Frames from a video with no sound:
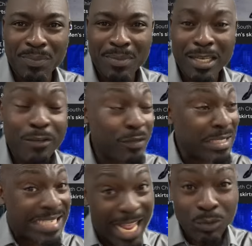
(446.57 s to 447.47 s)
And if you
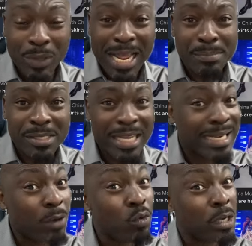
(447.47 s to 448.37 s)
doubt what I'm saying,
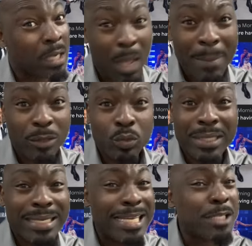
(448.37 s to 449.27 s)
I will come out with
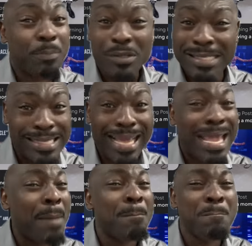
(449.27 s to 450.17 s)
an expose,
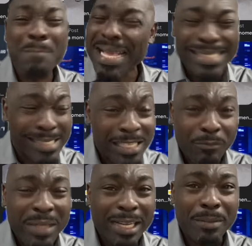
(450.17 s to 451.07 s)
a massive
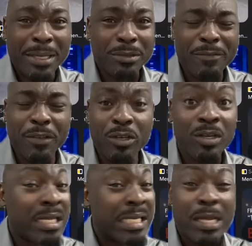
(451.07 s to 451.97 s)
documentary video
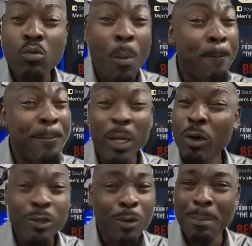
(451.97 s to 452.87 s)
that will blow
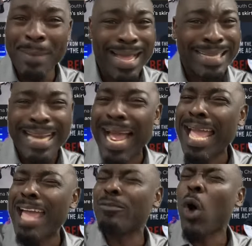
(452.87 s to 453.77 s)
your mind. I
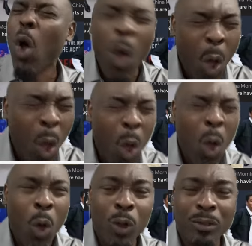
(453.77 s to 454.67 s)
have
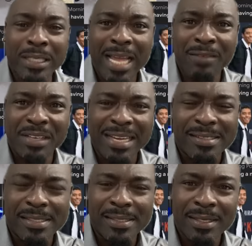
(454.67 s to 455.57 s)
all the
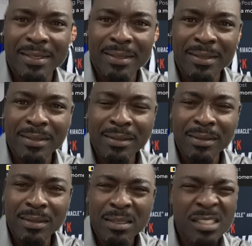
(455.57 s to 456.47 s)
evidence.
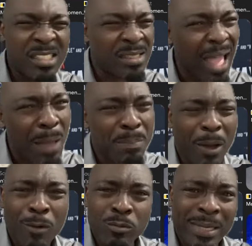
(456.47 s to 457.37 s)
Stop
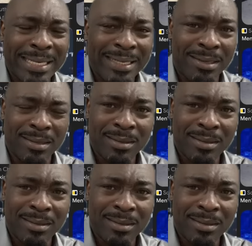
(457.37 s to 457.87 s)
already.